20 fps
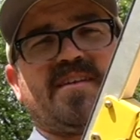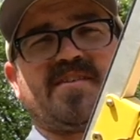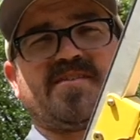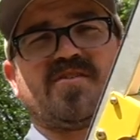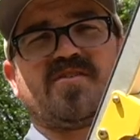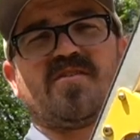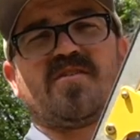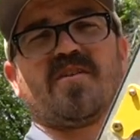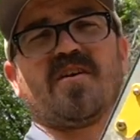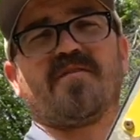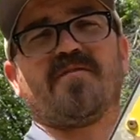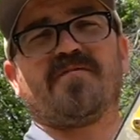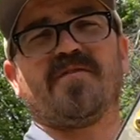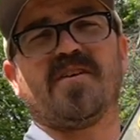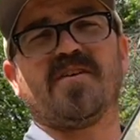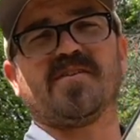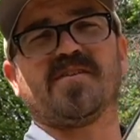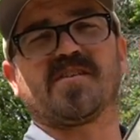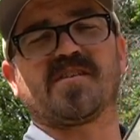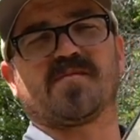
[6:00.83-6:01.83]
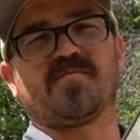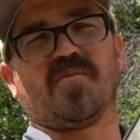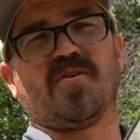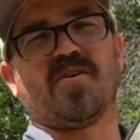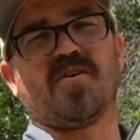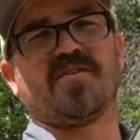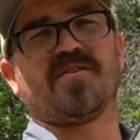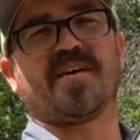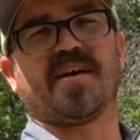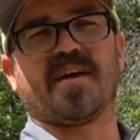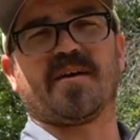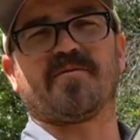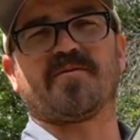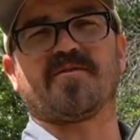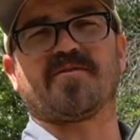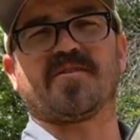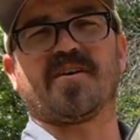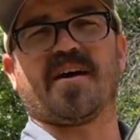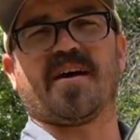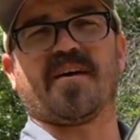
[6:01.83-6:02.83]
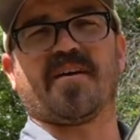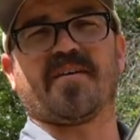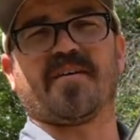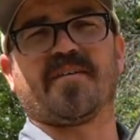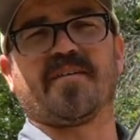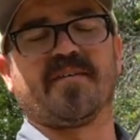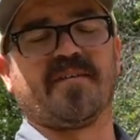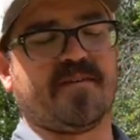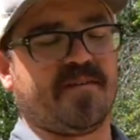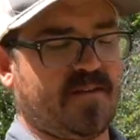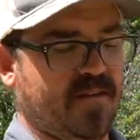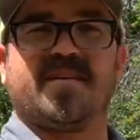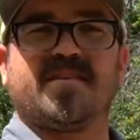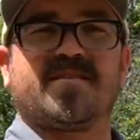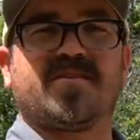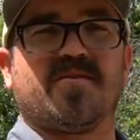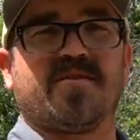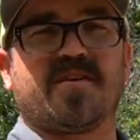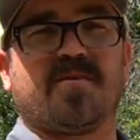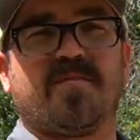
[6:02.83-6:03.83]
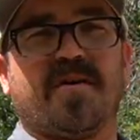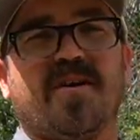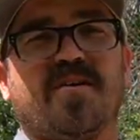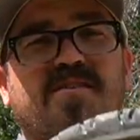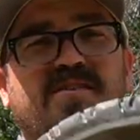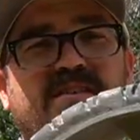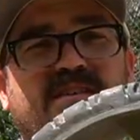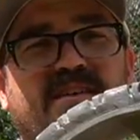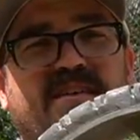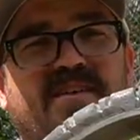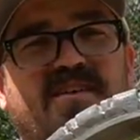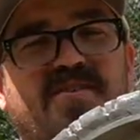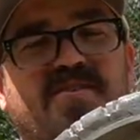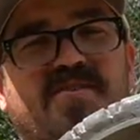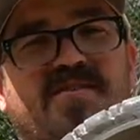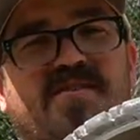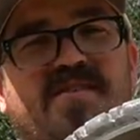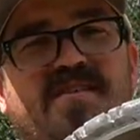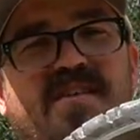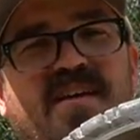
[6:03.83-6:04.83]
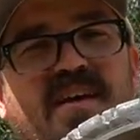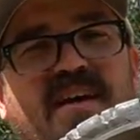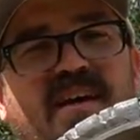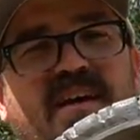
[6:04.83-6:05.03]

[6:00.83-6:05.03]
these are a fairly small diameter tire. So in comparison, here's